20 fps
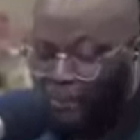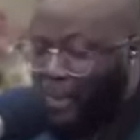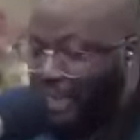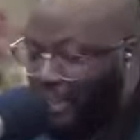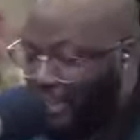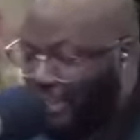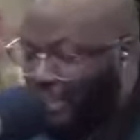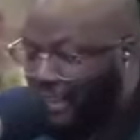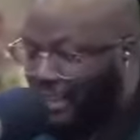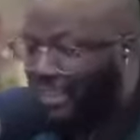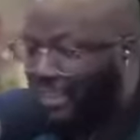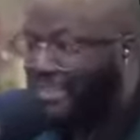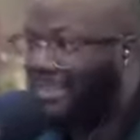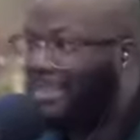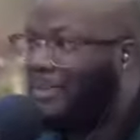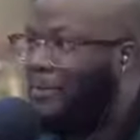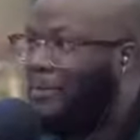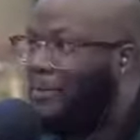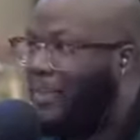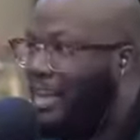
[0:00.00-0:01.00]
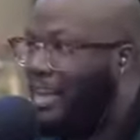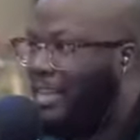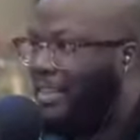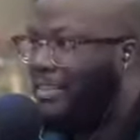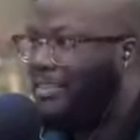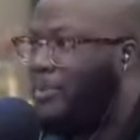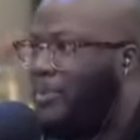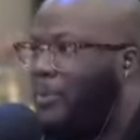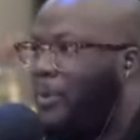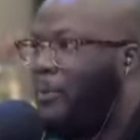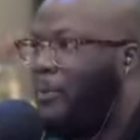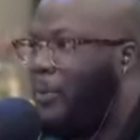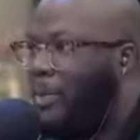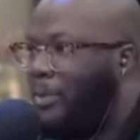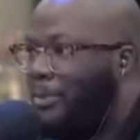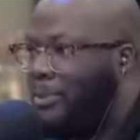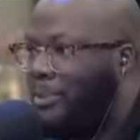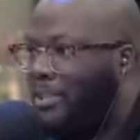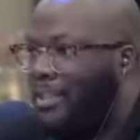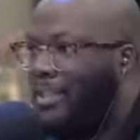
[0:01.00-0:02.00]
Wendy is confined to a
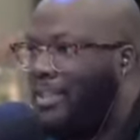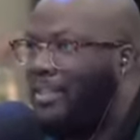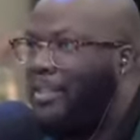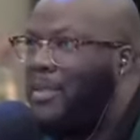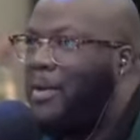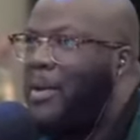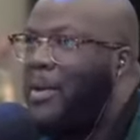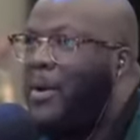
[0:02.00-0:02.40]
wheelchair.